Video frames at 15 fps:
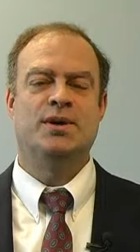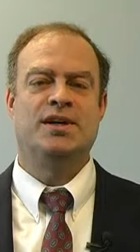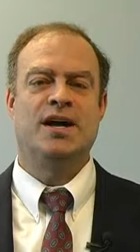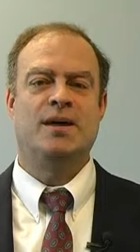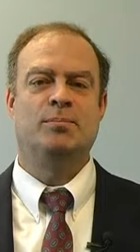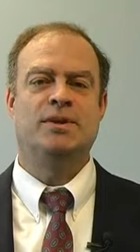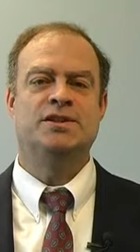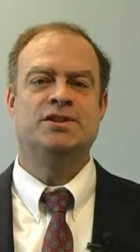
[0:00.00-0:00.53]

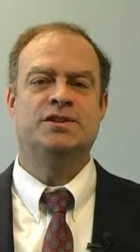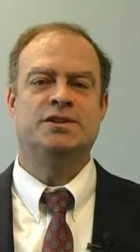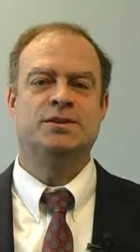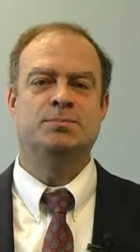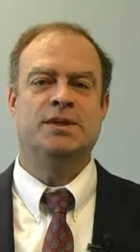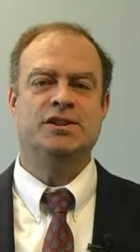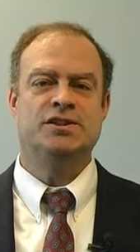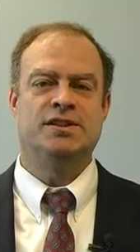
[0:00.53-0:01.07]
accomplish this
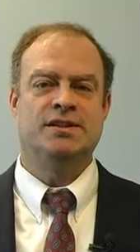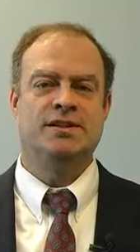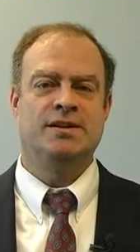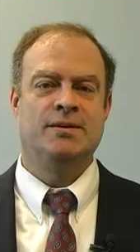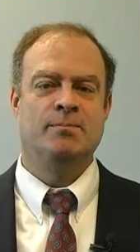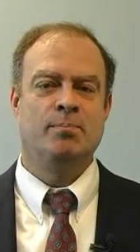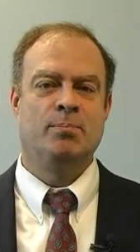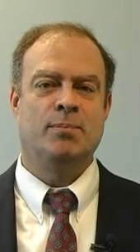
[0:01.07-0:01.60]
mission
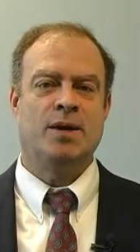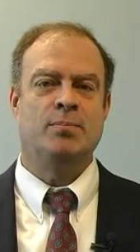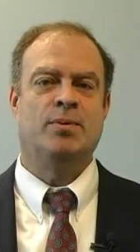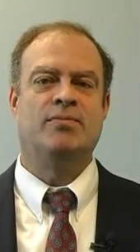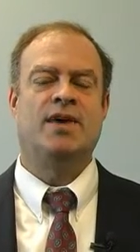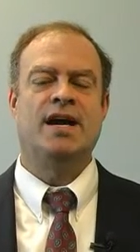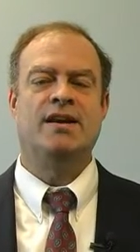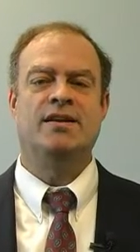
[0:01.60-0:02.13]
by
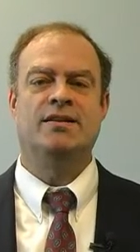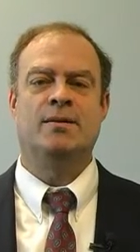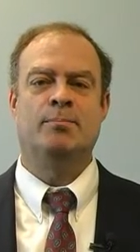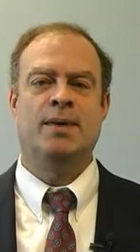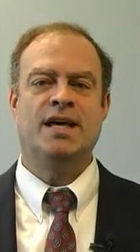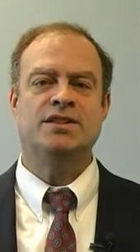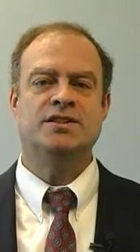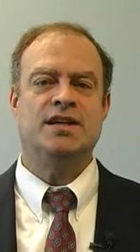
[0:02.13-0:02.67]
providing the
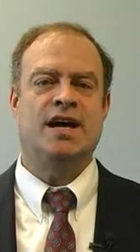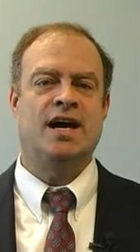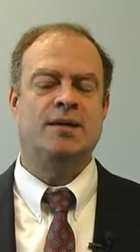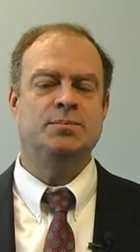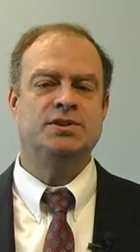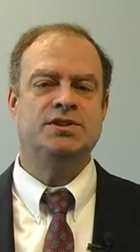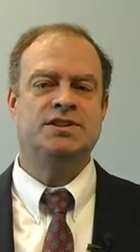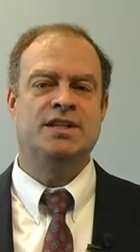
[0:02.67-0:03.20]
best
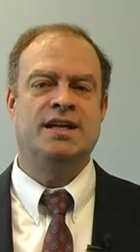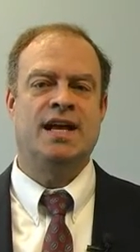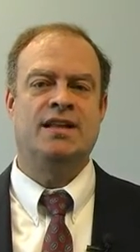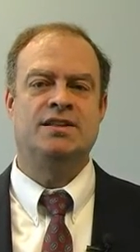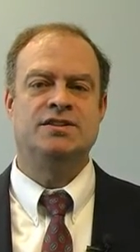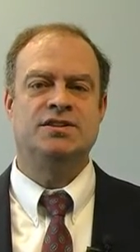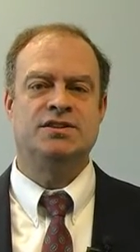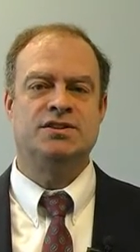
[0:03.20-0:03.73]
options
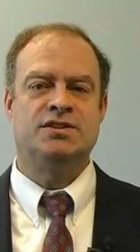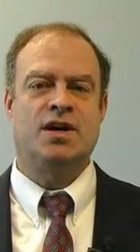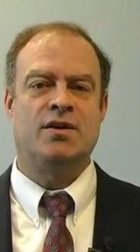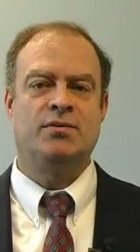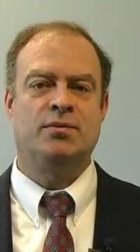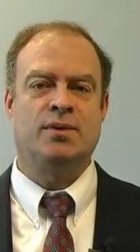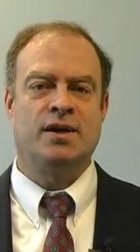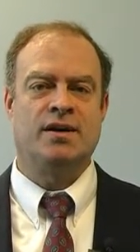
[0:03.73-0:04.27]
analysis
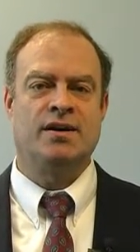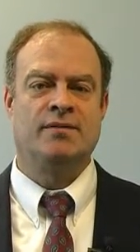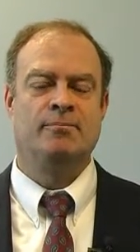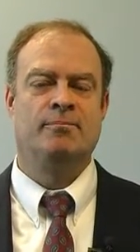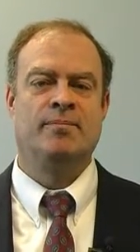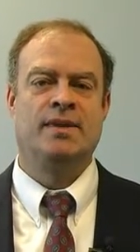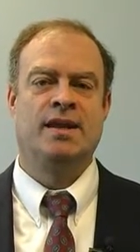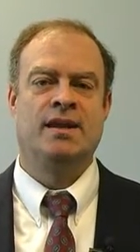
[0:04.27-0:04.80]
software
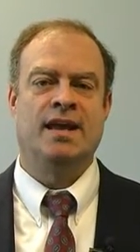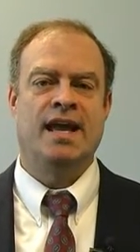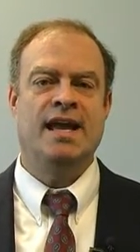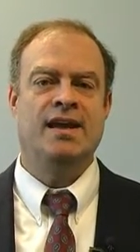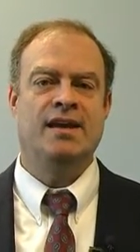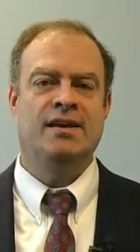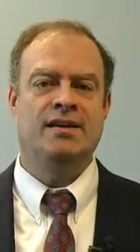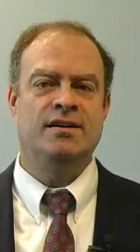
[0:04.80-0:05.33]

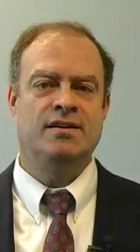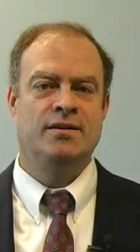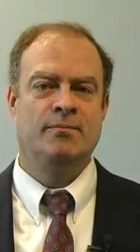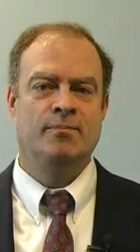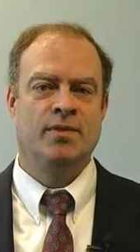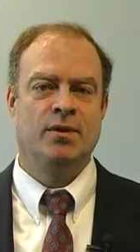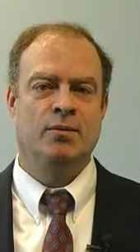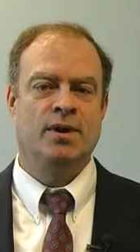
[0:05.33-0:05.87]
and
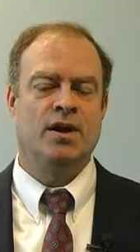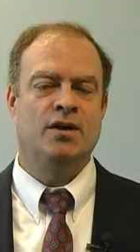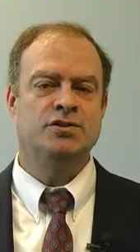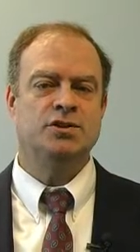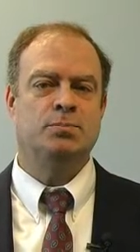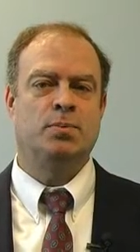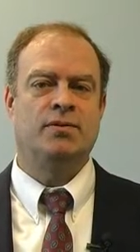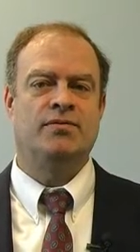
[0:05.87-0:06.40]
we also
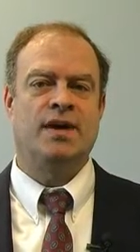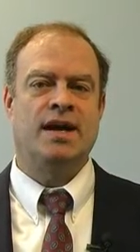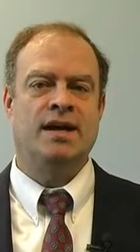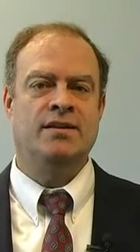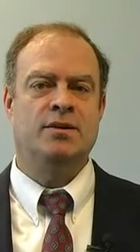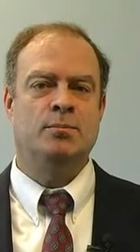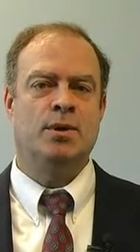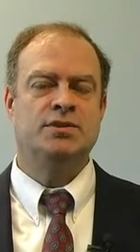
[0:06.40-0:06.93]

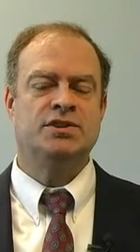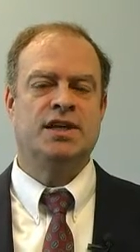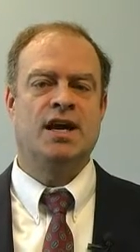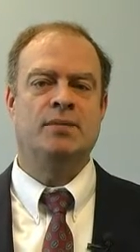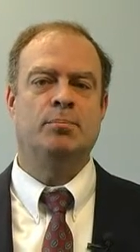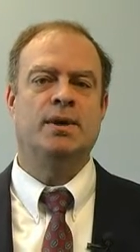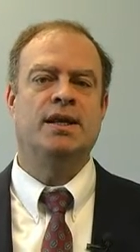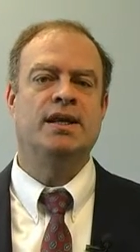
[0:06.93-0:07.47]
provide the most
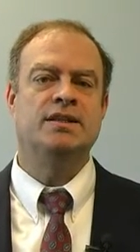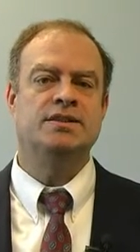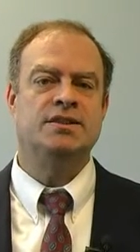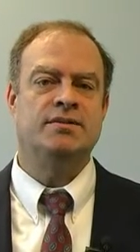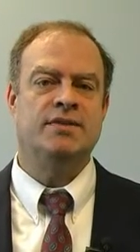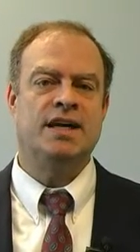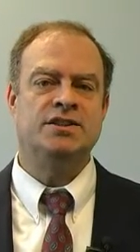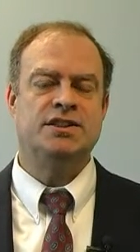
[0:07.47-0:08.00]

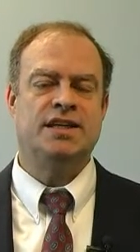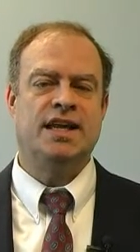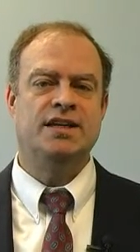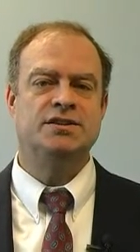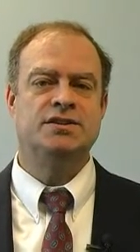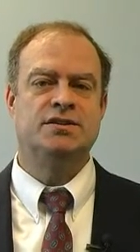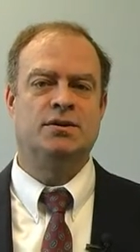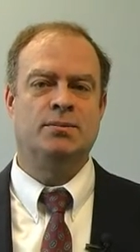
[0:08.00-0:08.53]
comprehensive
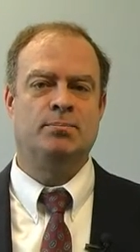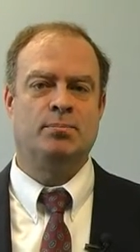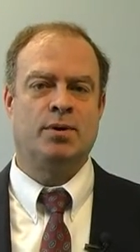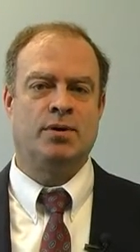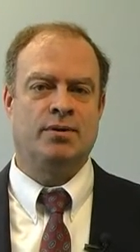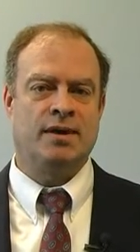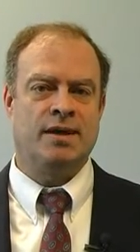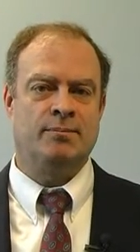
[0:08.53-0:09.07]
educational
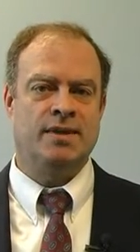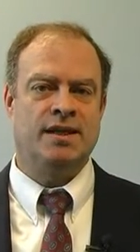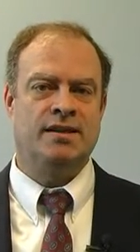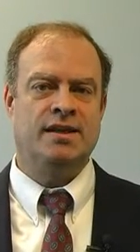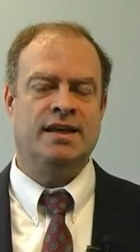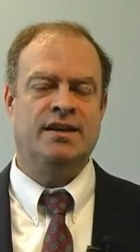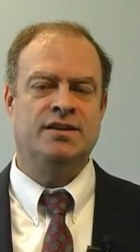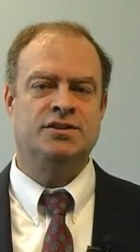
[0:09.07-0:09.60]
program in
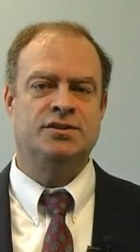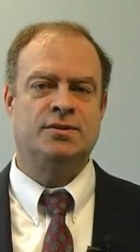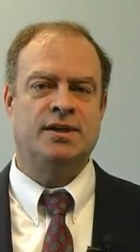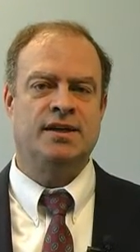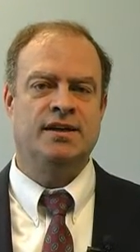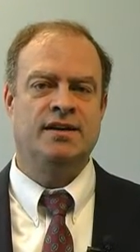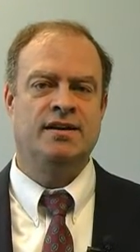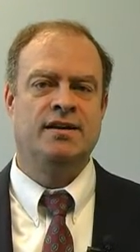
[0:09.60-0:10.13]
the
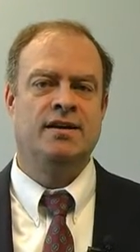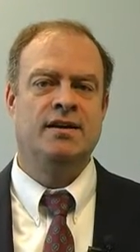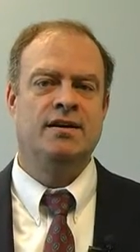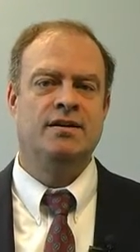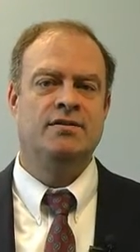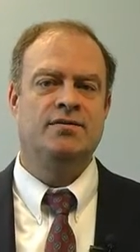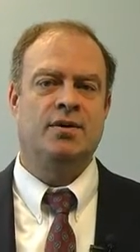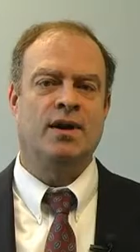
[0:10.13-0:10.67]
industry
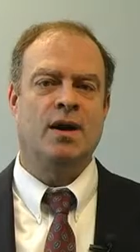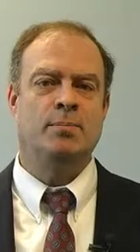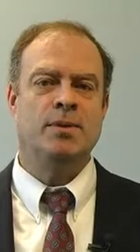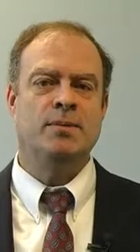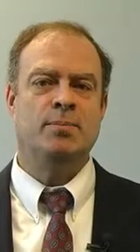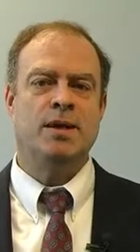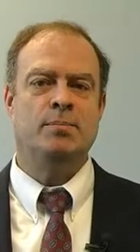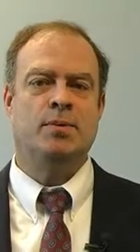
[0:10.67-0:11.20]
for
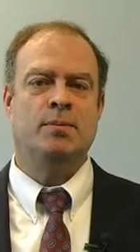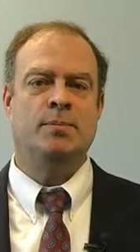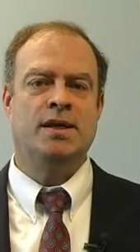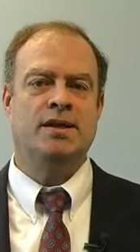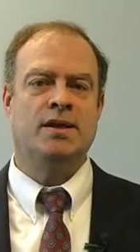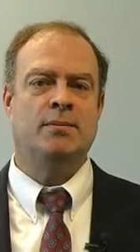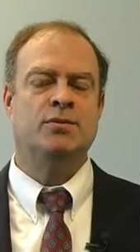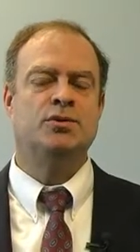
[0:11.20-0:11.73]
helping people
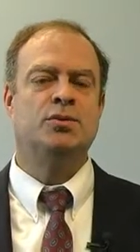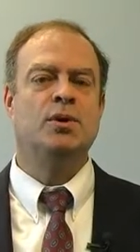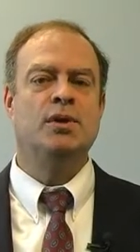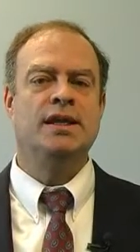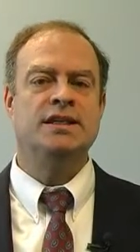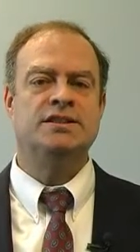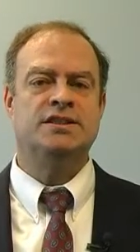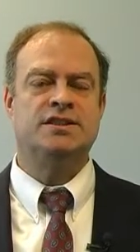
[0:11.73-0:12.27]
become
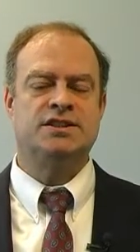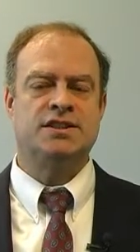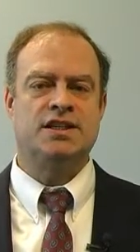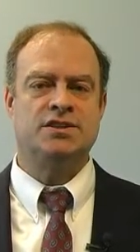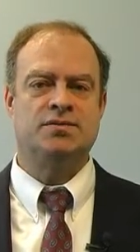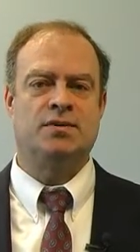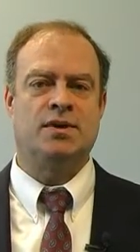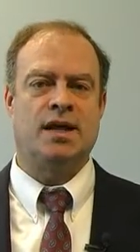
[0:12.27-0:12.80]
truly
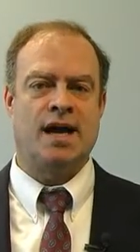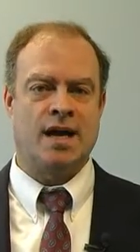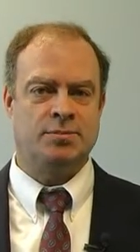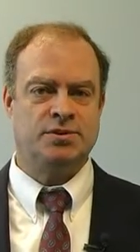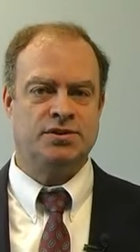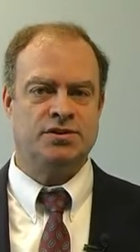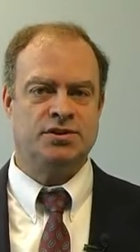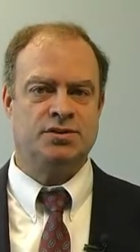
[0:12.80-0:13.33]
successful
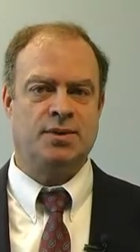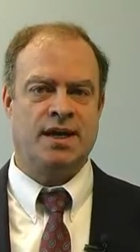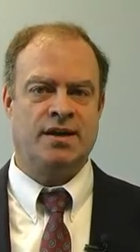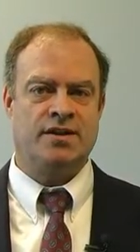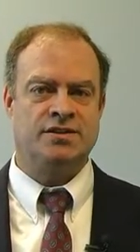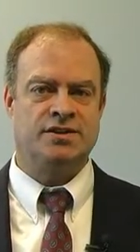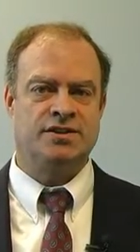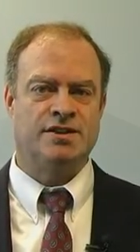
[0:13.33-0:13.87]
options
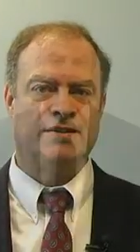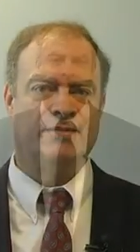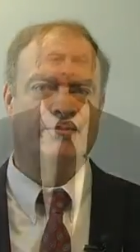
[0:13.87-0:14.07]
traders.